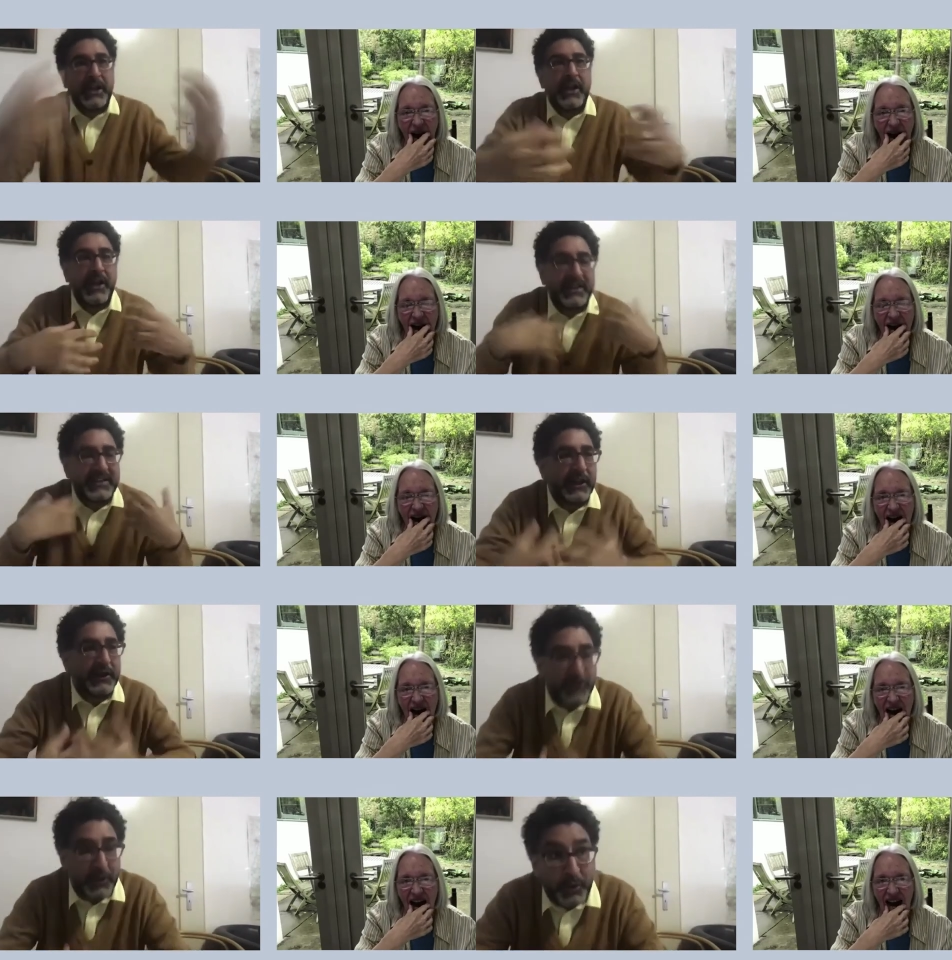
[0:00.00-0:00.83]
Speaker 1: us
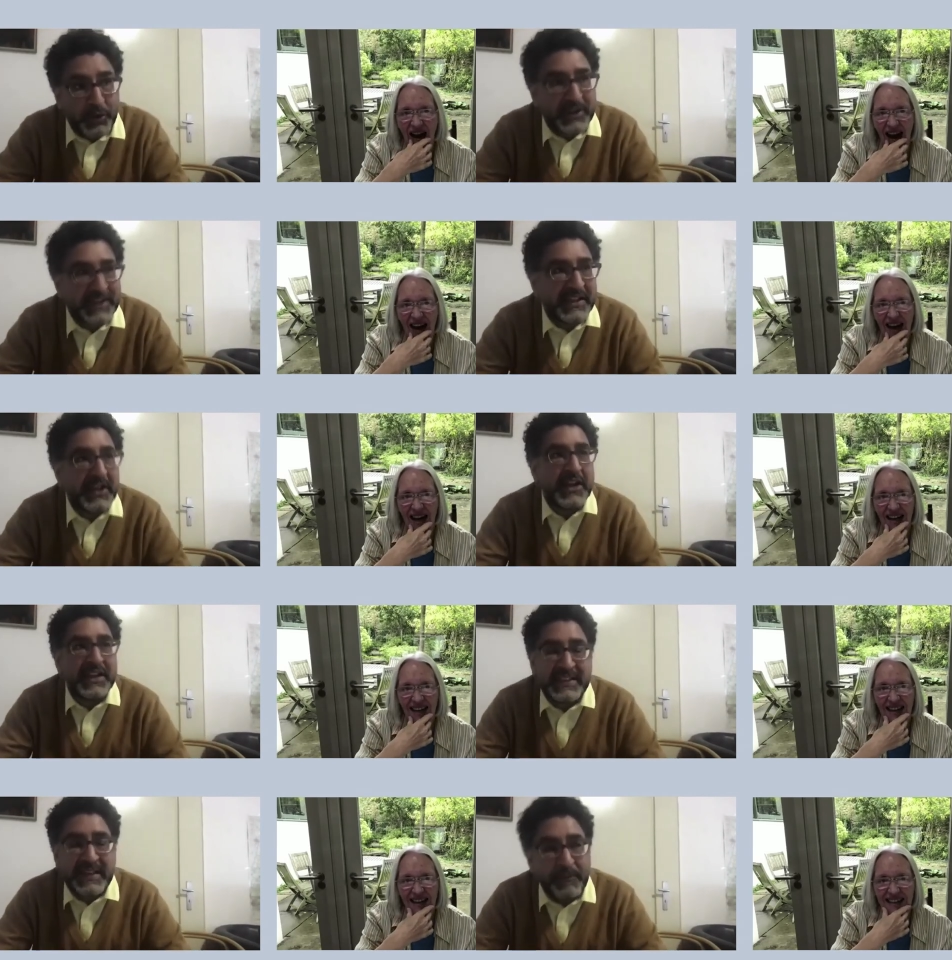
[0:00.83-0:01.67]
towards
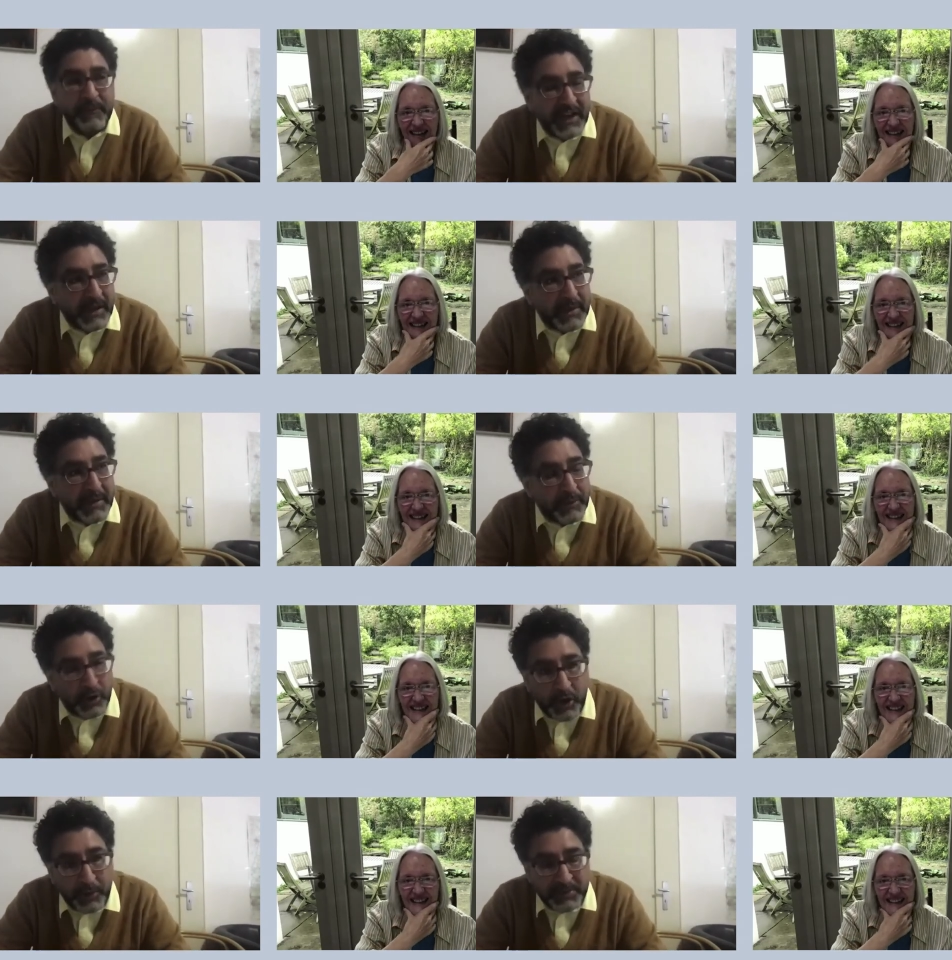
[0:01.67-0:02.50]
something a bit
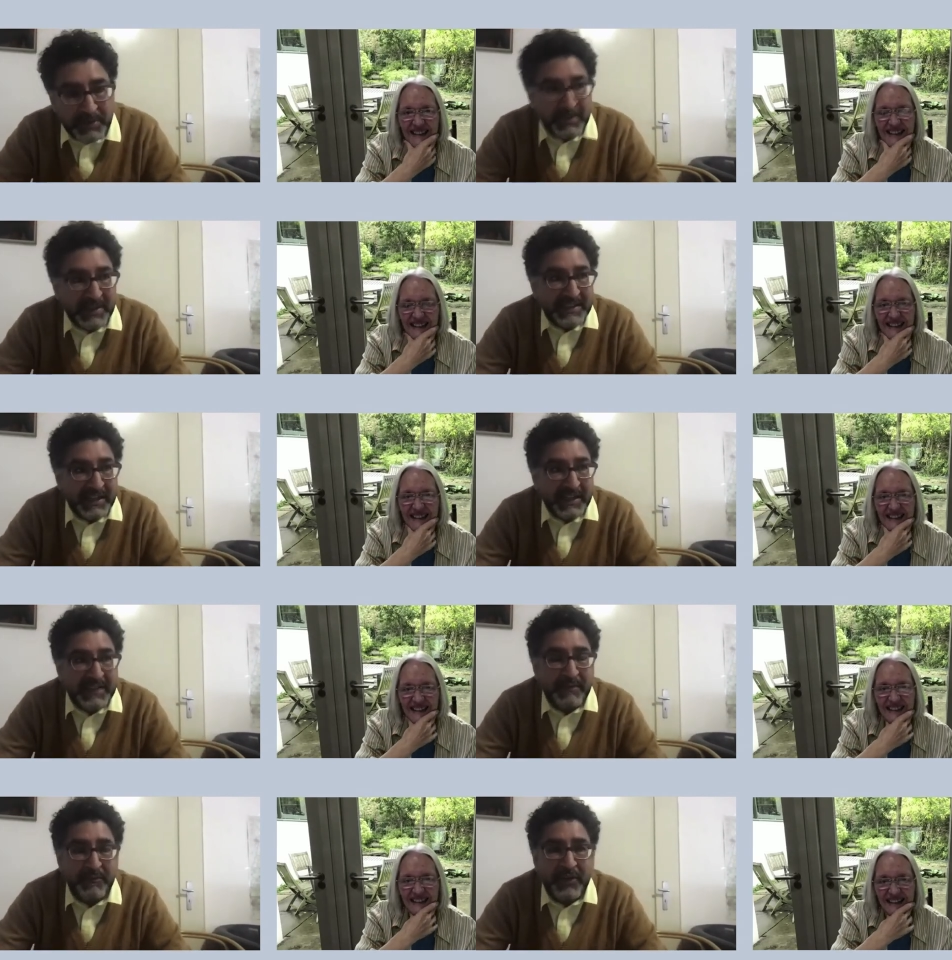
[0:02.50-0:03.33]
more
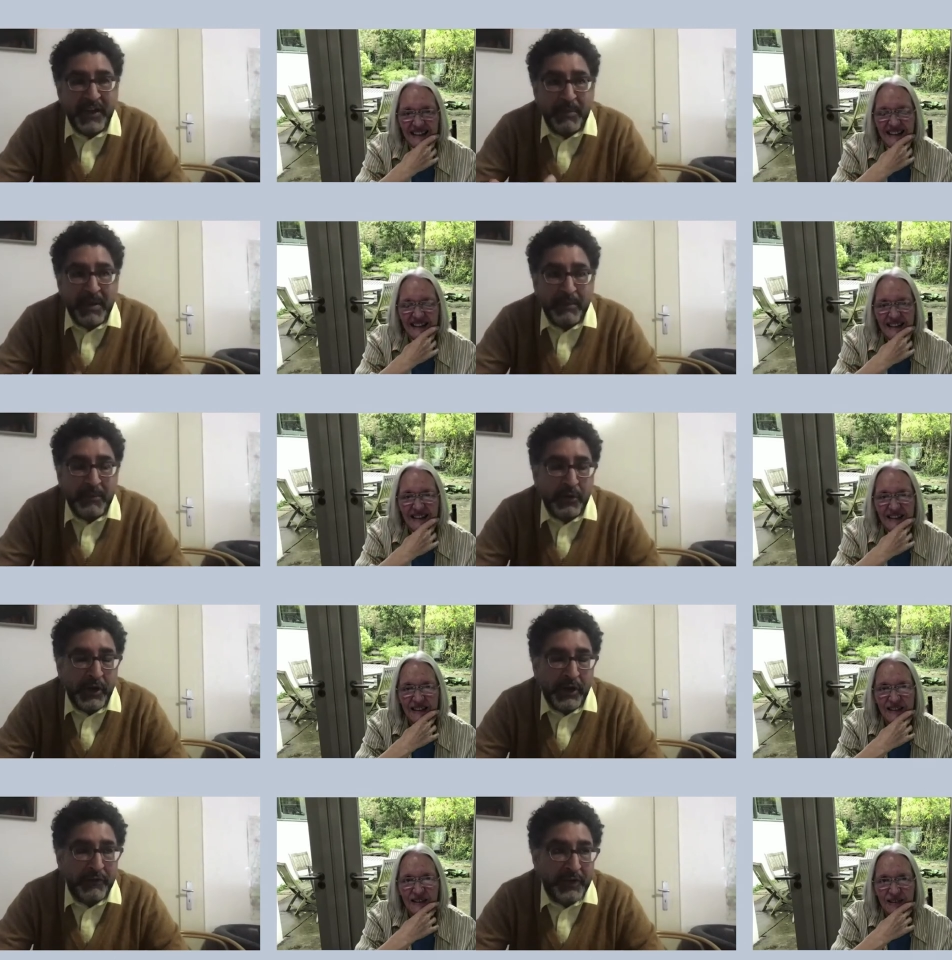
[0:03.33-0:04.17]
optimistic, something a bit
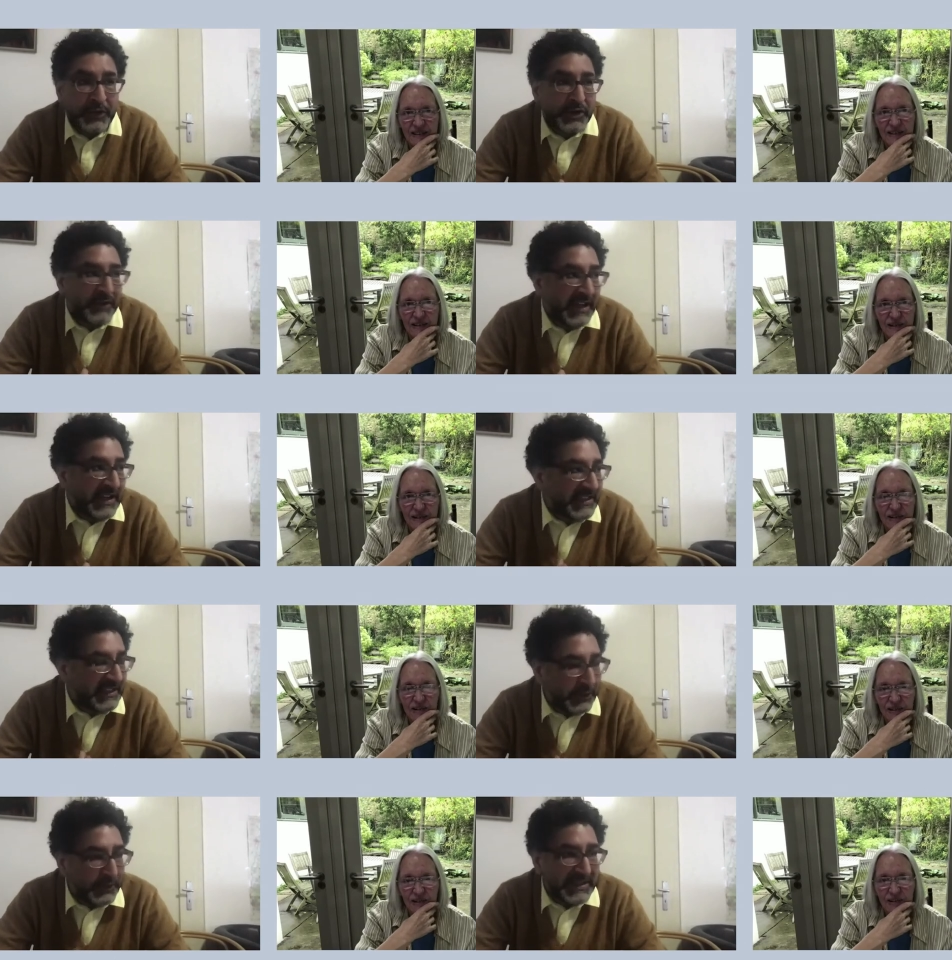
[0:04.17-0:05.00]
more a future that
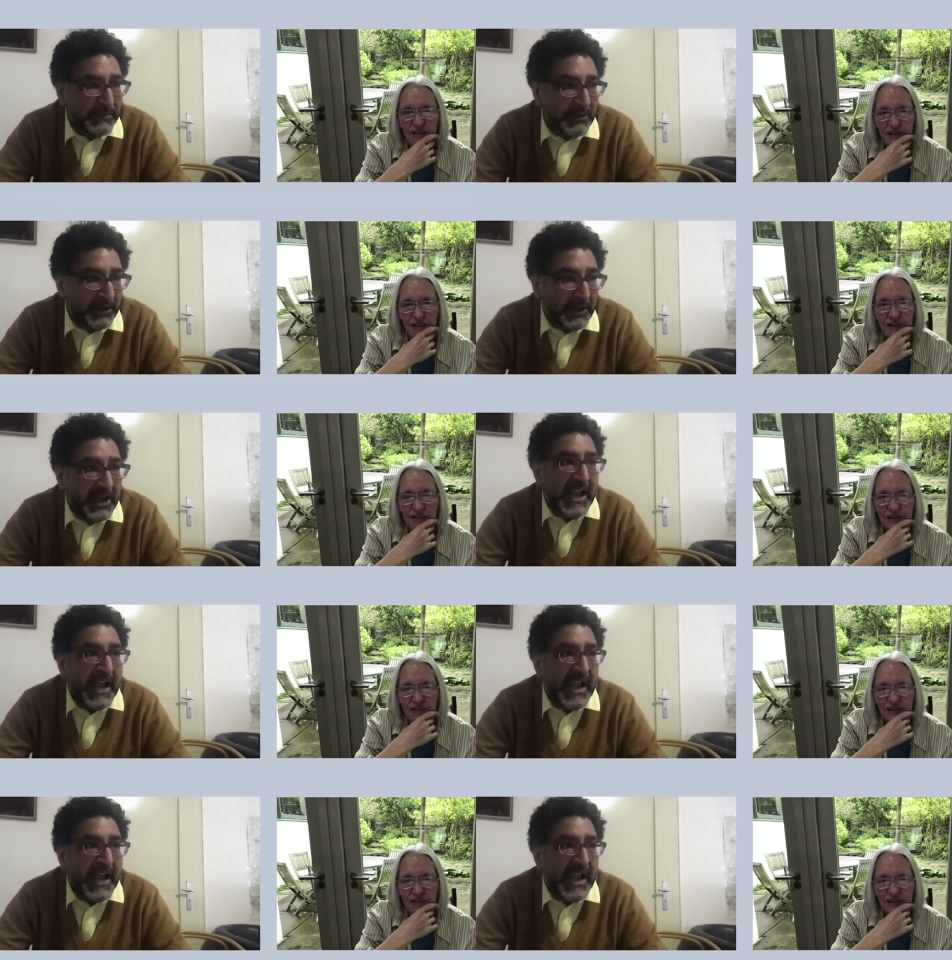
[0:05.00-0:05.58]
is usable,